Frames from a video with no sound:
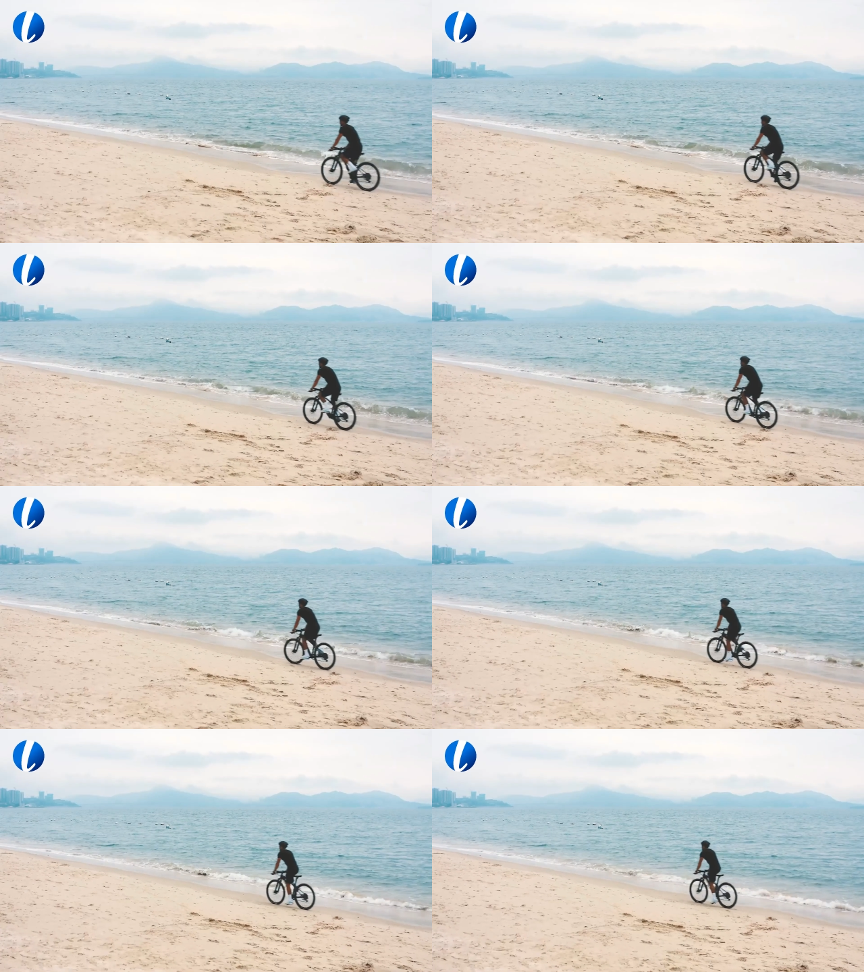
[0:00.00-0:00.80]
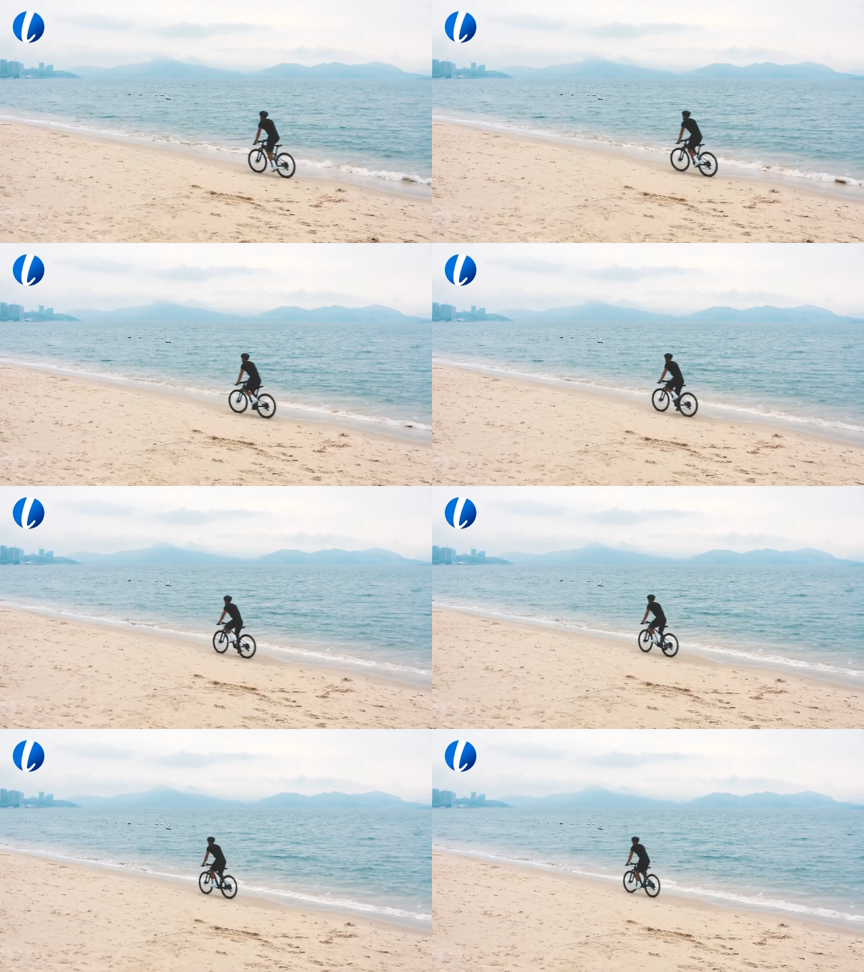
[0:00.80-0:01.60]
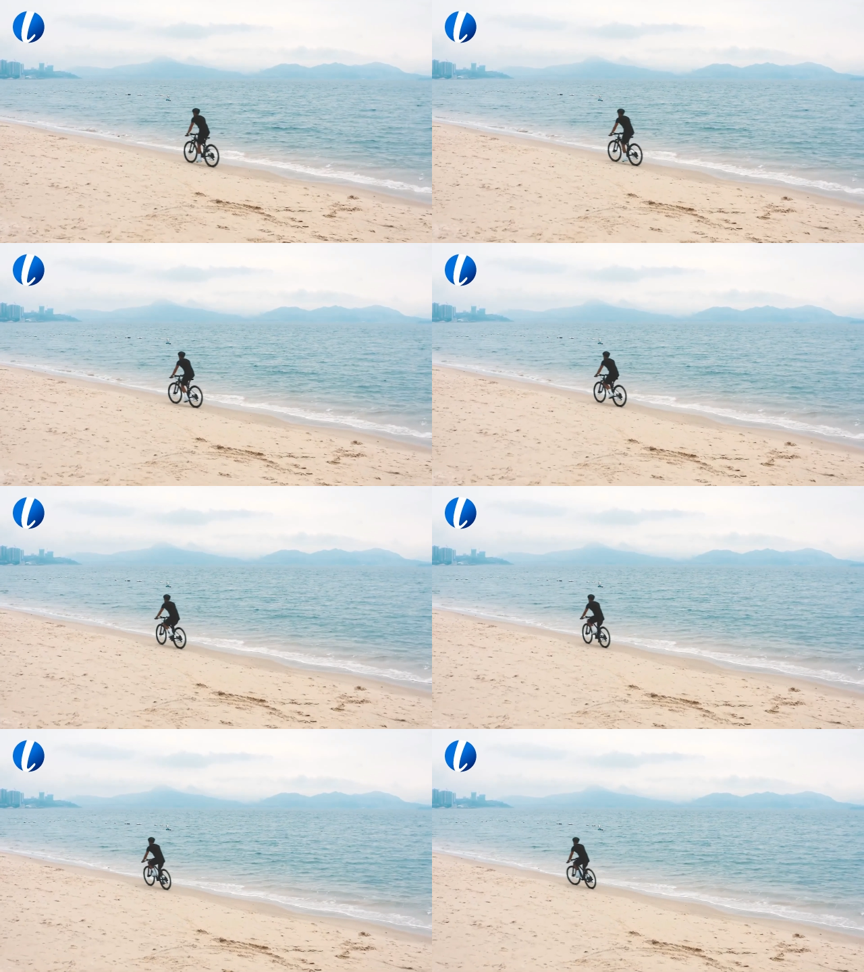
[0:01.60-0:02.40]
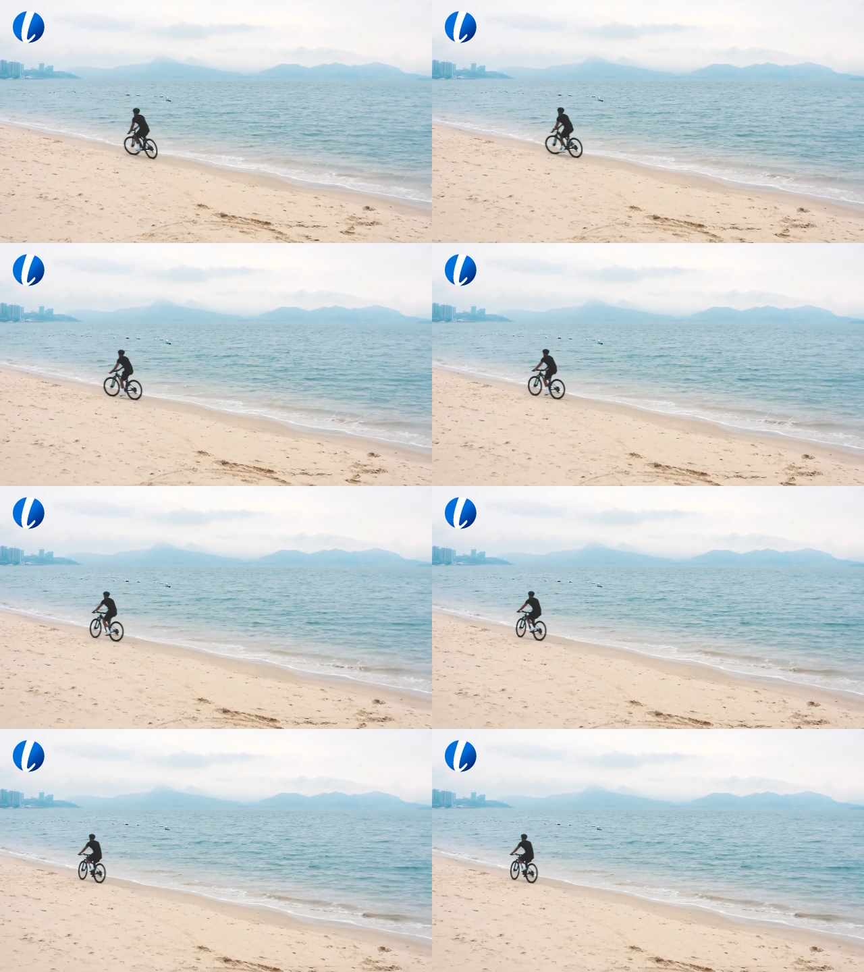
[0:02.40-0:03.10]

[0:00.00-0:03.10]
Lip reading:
(no speaker visible)